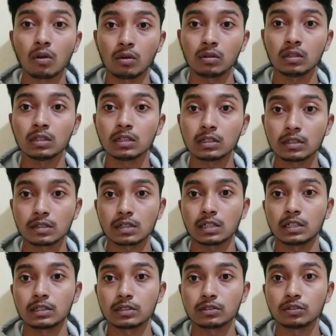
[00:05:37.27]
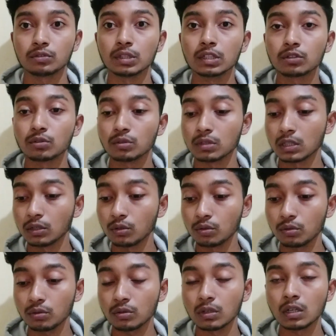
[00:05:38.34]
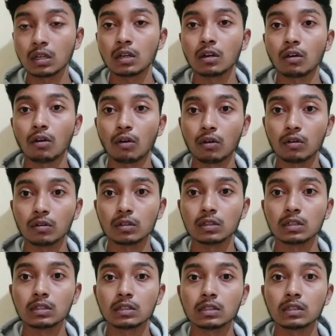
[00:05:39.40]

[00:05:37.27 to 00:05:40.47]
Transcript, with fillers: all the trades you need to know all